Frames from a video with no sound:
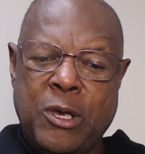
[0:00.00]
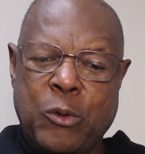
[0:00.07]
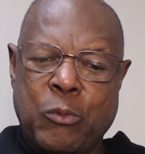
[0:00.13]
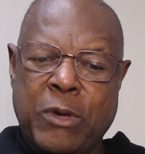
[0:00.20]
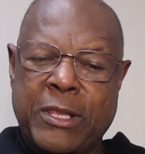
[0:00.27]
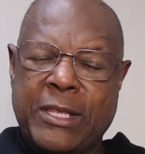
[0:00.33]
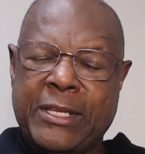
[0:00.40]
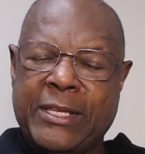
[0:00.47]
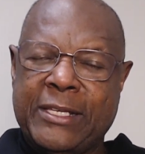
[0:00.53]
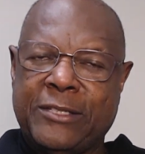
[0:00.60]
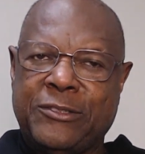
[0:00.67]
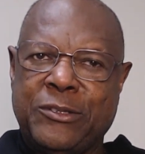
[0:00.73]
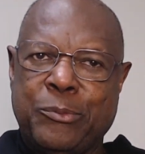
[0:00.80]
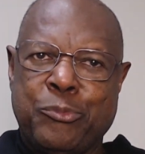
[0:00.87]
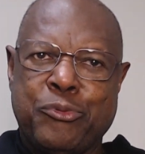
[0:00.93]
whether
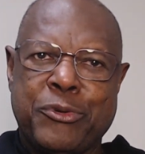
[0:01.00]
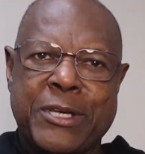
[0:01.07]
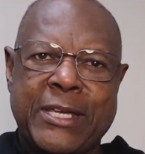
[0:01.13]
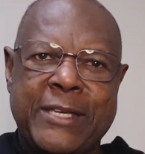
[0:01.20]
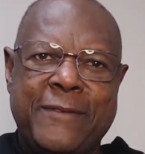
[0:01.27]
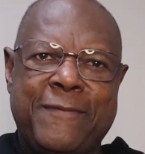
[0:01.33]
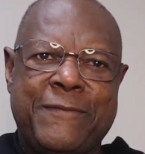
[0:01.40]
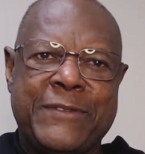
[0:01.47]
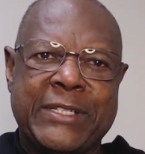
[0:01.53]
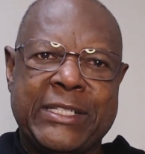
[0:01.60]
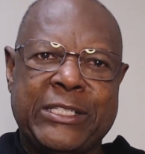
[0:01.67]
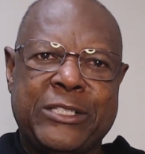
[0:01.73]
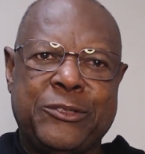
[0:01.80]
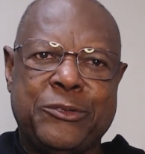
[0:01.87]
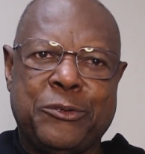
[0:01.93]
there's debris,
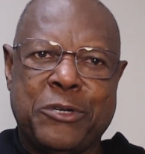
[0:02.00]
fish,